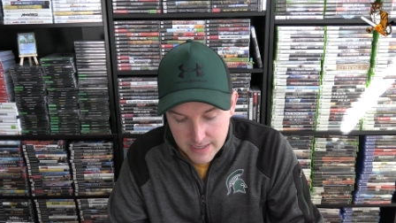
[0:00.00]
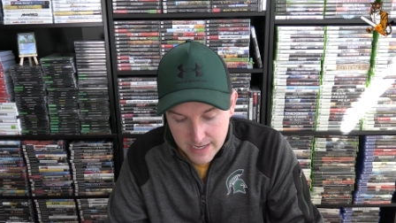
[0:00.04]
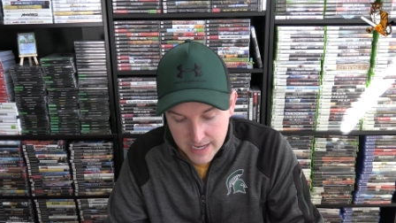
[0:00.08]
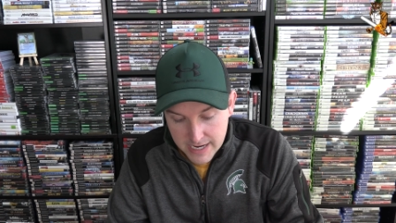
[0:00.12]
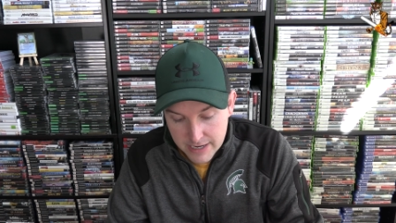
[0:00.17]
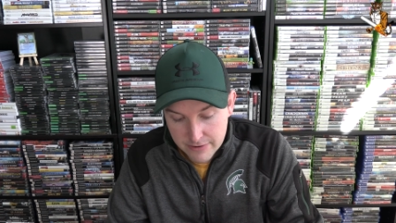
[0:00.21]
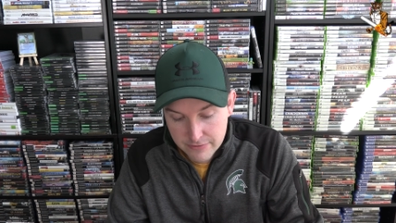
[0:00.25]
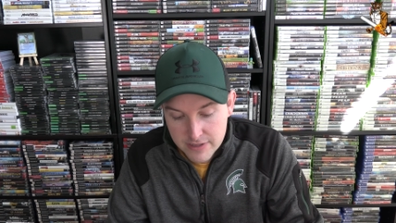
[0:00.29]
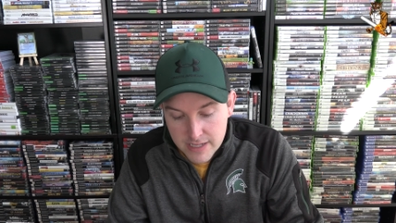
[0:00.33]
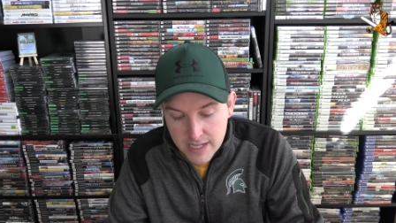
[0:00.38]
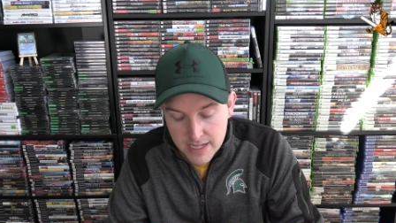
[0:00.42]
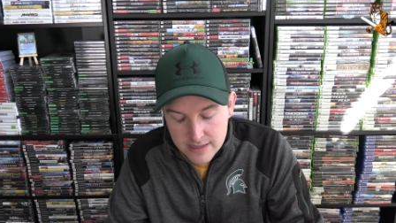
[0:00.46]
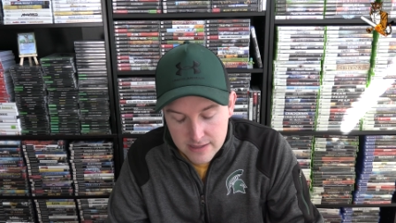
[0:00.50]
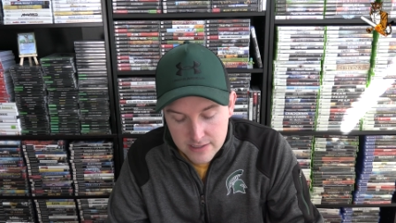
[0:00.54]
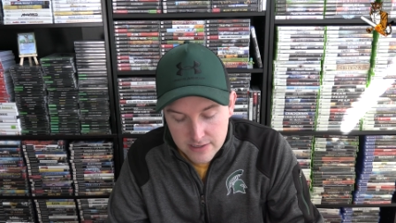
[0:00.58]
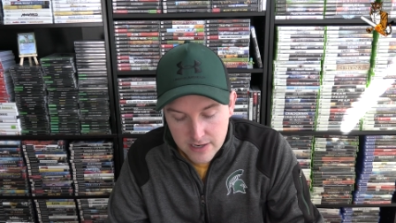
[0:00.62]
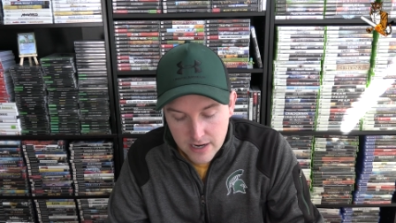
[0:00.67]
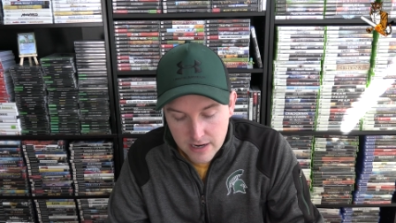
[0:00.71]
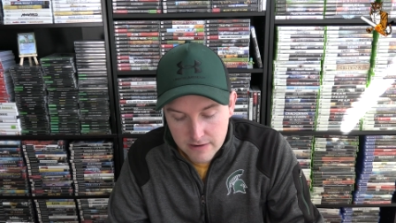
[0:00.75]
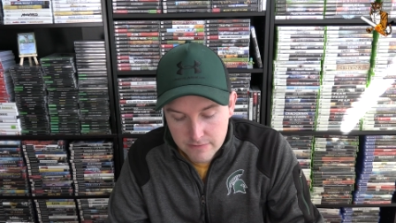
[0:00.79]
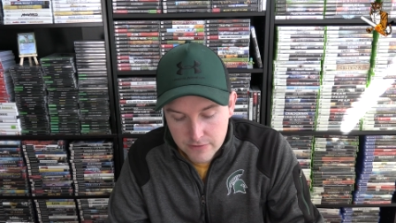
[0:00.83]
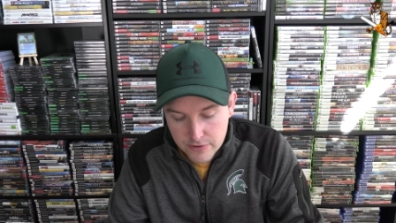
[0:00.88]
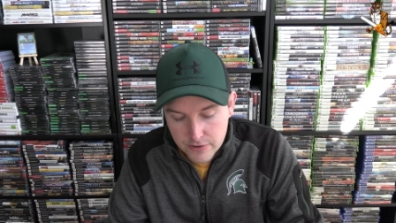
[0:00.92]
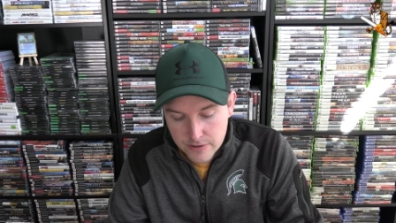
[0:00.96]
And I really like the
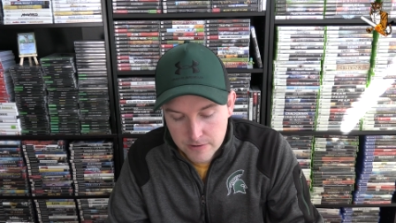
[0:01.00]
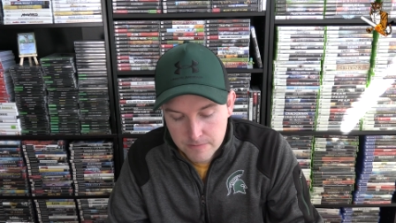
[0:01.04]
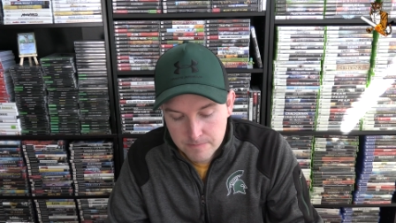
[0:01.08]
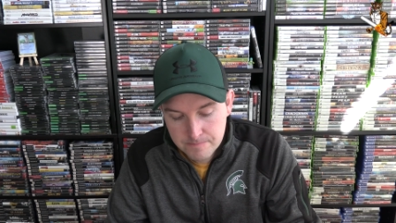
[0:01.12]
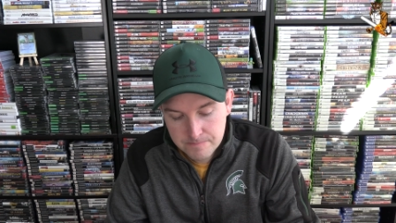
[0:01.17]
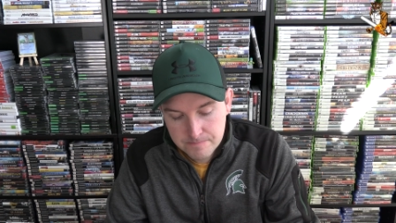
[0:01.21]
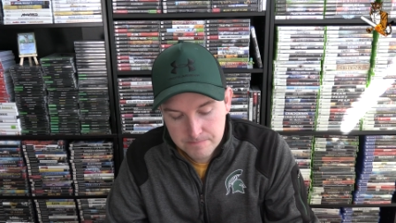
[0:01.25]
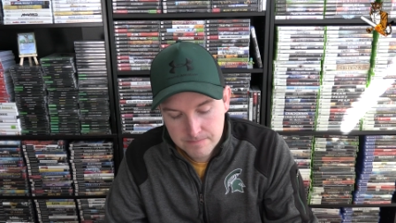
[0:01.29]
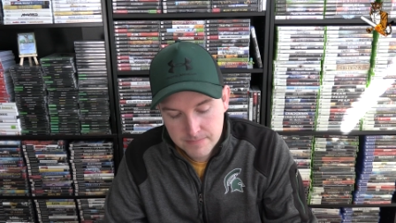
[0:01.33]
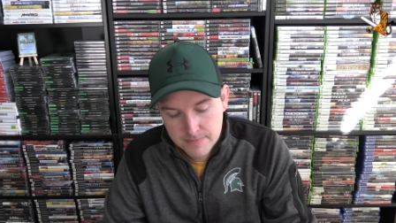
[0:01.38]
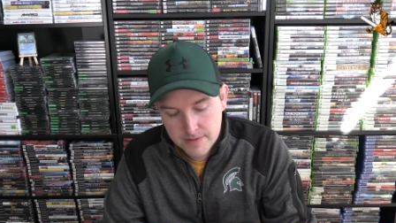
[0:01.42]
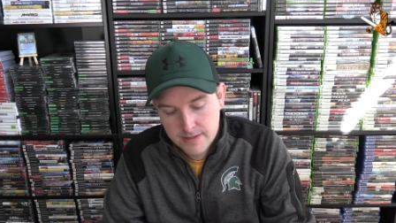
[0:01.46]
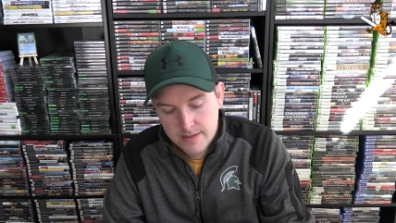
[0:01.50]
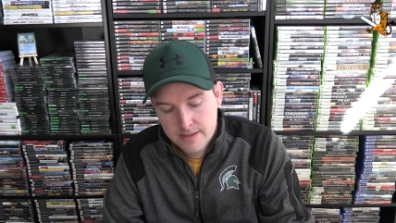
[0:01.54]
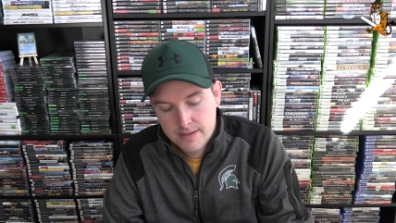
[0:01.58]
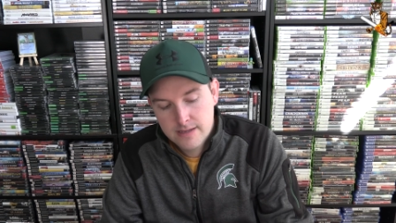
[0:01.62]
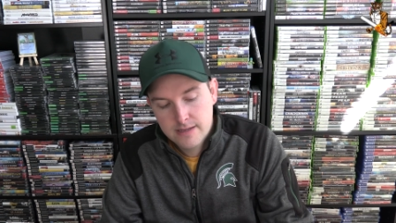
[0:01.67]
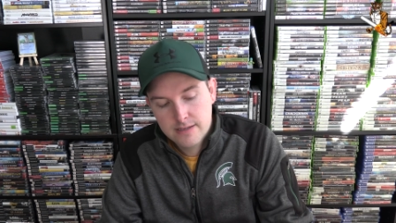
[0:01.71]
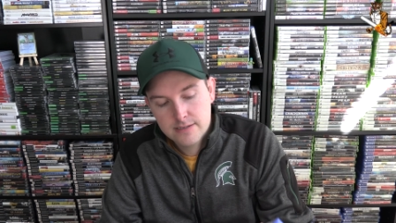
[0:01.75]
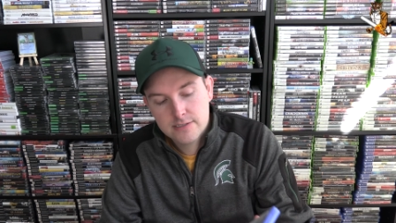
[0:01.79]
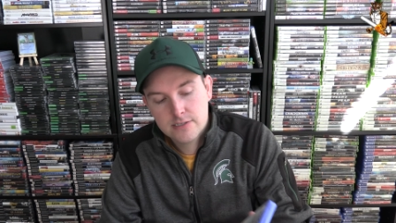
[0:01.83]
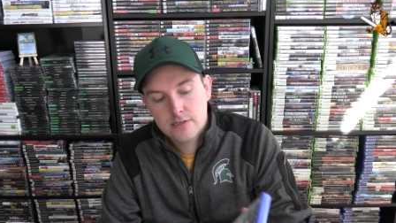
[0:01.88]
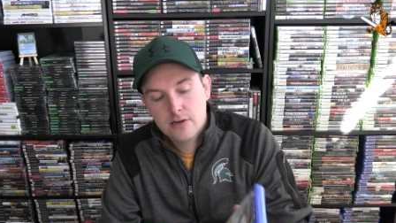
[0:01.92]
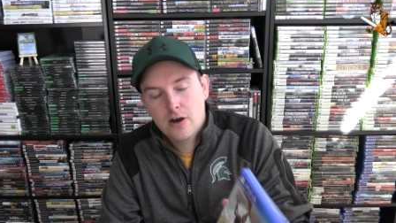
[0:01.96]
cover.
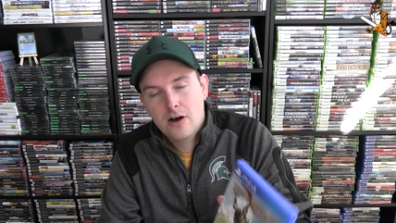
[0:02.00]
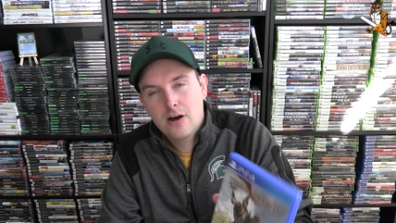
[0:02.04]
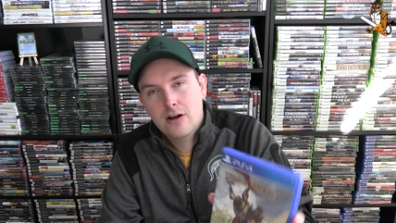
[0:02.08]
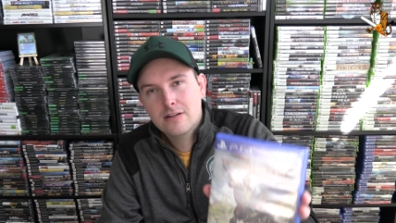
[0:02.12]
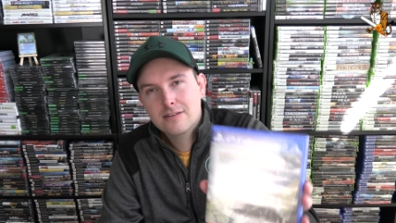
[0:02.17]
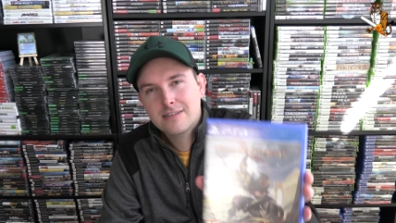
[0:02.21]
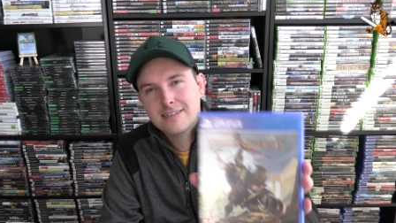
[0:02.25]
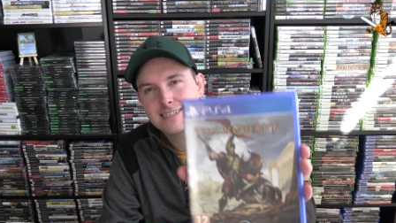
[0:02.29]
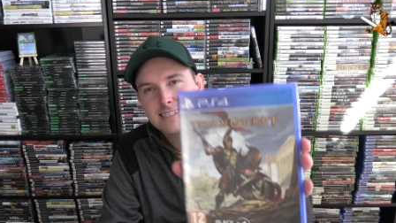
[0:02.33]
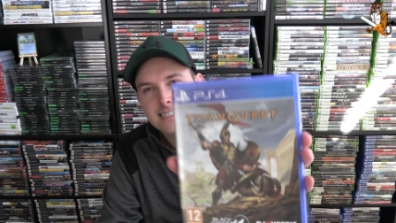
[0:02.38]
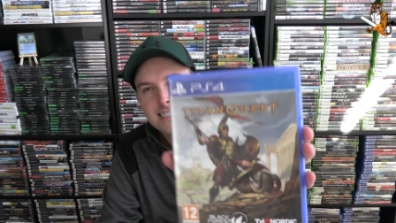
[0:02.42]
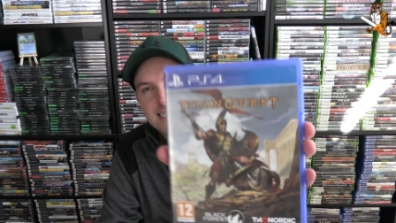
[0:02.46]
It's called